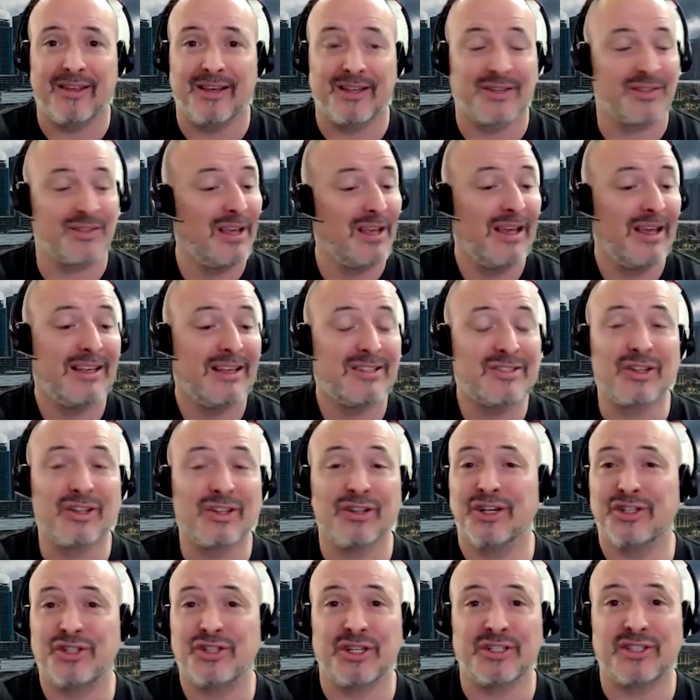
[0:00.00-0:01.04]
this. It's
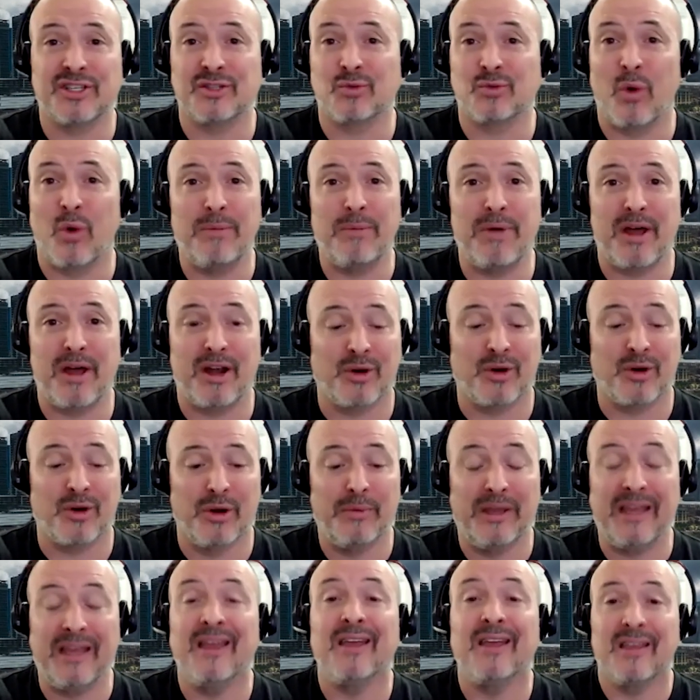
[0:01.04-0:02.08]
delicious. It's way better than
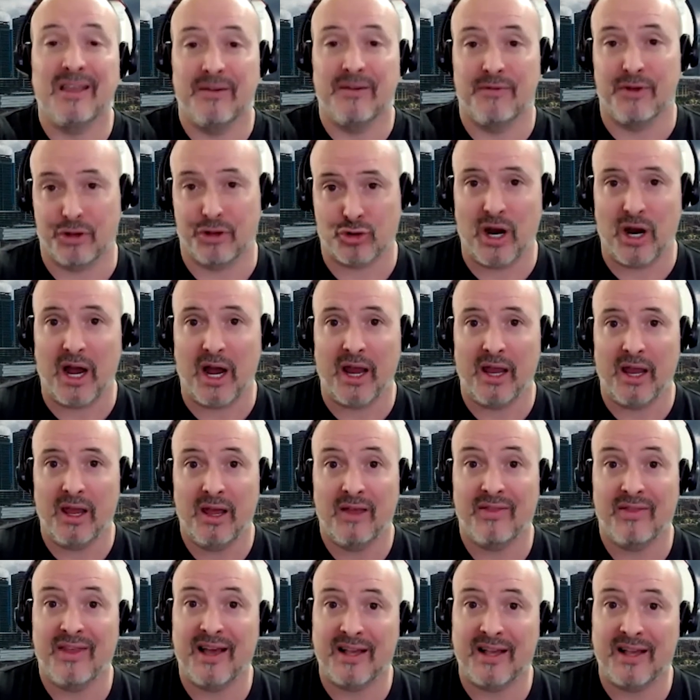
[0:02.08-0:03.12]
Remy. You better try.
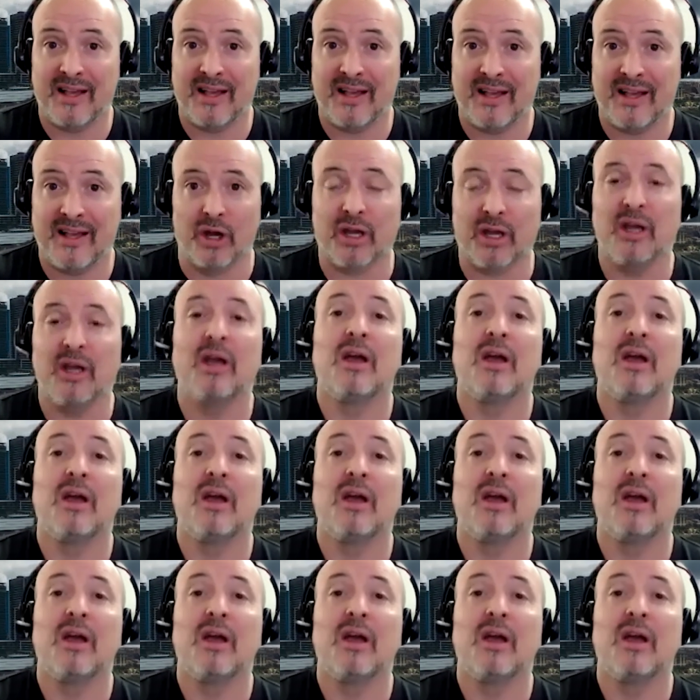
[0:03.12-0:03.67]
That's the hook.